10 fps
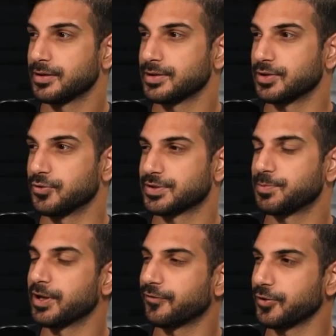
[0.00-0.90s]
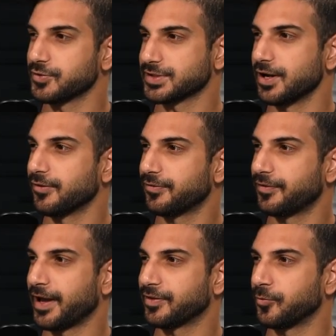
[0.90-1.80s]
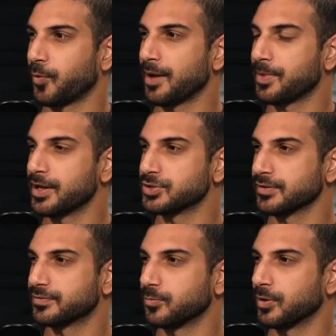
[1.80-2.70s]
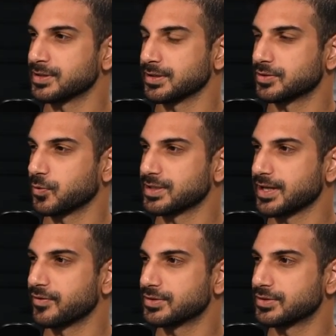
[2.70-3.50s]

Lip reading: You're speaking for yourself at the ripe age of, what is it, 27?